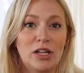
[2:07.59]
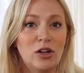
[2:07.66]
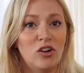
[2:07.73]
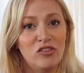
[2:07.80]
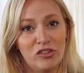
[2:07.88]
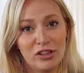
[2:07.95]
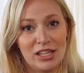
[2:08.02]

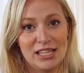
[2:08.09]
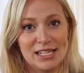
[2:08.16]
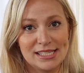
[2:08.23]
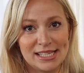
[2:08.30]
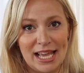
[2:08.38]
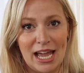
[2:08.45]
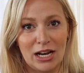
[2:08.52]
and hopefully
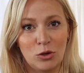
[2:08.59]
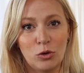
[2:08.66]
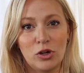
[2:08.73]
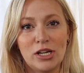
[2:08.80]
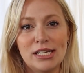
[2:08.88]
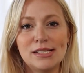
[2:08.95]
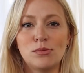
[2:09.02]
these
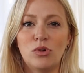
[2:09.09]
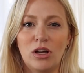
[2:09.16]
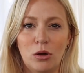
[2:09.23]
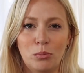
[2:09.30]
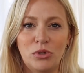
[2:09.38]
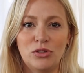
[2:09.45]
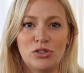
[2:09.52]
categories will
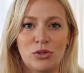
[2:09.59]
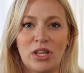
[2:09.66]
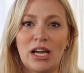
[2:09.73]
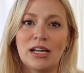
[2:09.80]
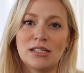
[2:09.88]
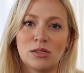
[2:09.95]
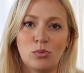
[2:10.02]
help you do
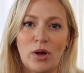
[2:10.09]
that as